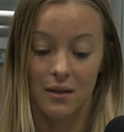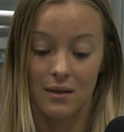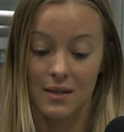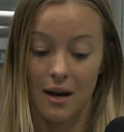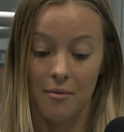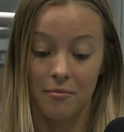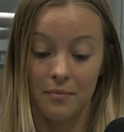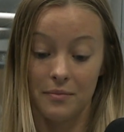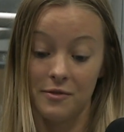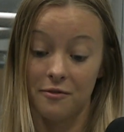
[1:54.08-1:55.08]

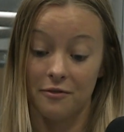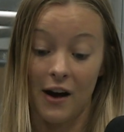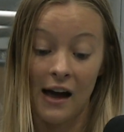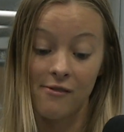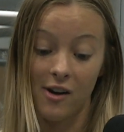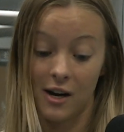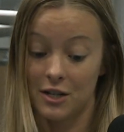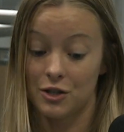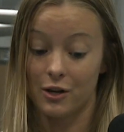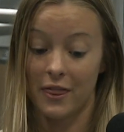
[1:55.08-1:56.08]
some
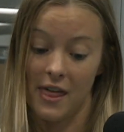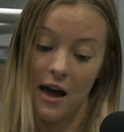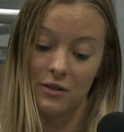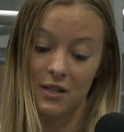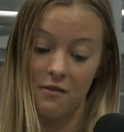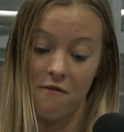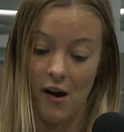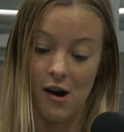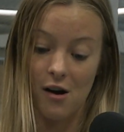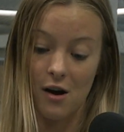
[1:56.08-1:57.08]
500,000
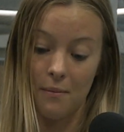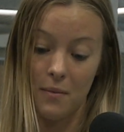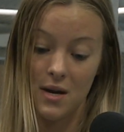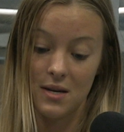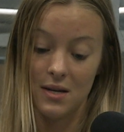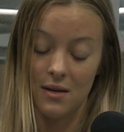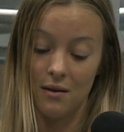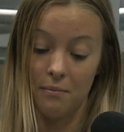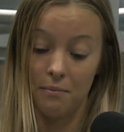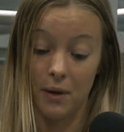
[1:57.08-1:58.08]
firearm
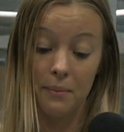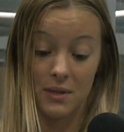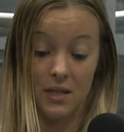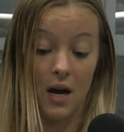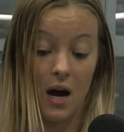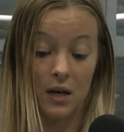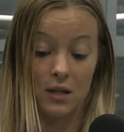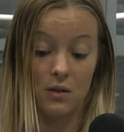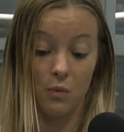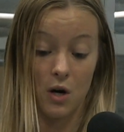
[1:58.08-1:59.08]
bump
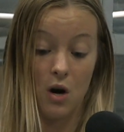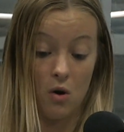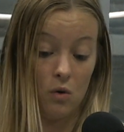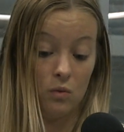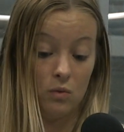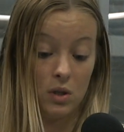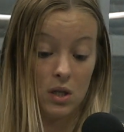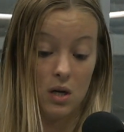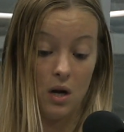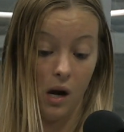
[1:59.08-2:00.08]
stocks were owned
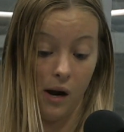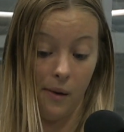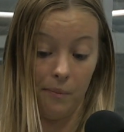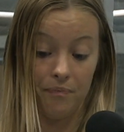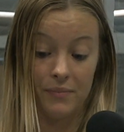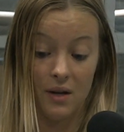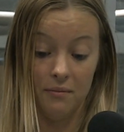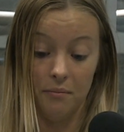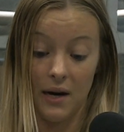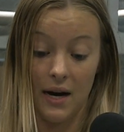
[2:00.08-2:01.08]

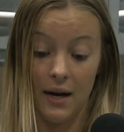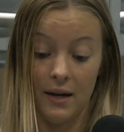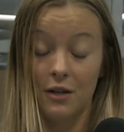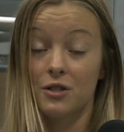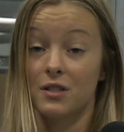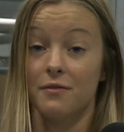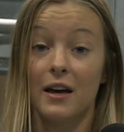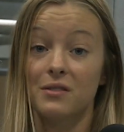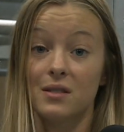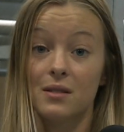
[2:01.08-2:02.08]
by hundreds of
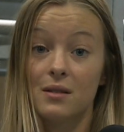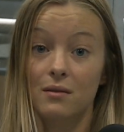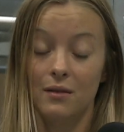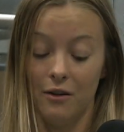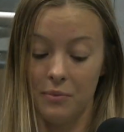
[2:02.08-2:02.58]
thousands of